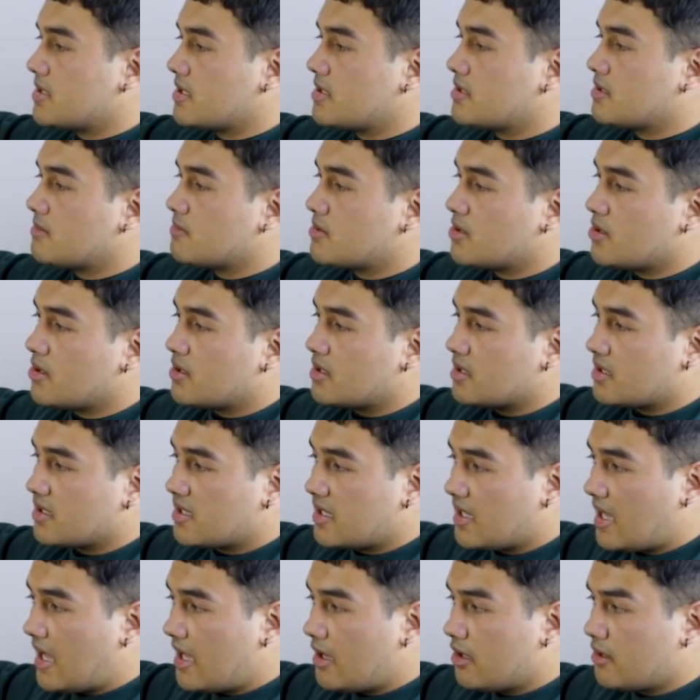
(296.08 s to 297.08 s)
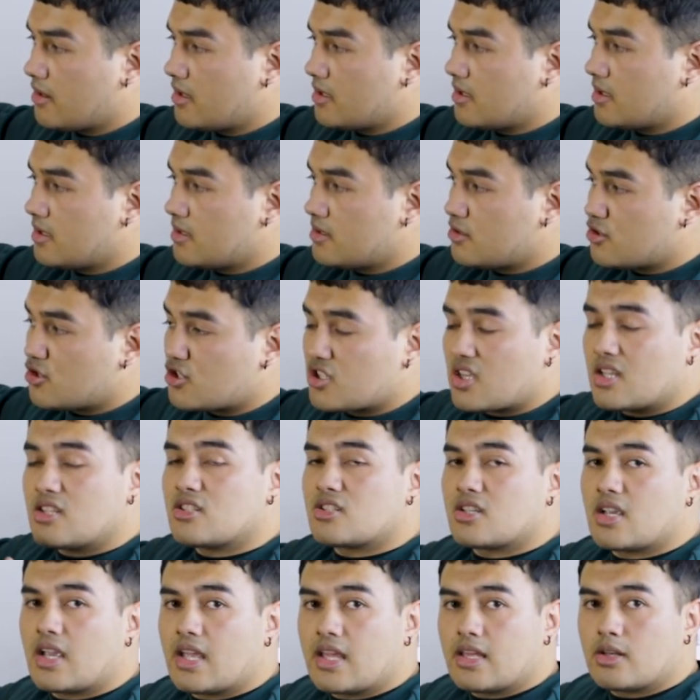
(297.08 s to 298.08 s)
system, so you can either
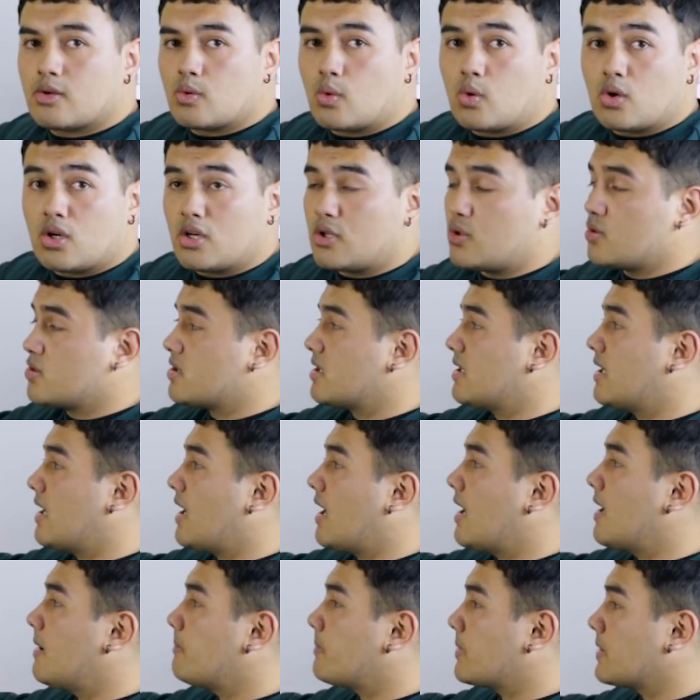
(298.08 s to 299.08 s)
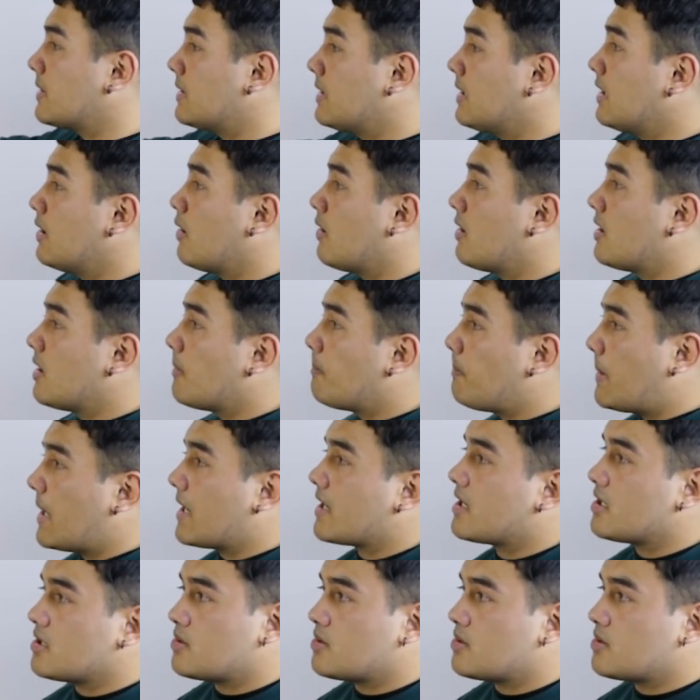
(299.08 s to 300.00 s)
cinch it in or loosen it up. On the back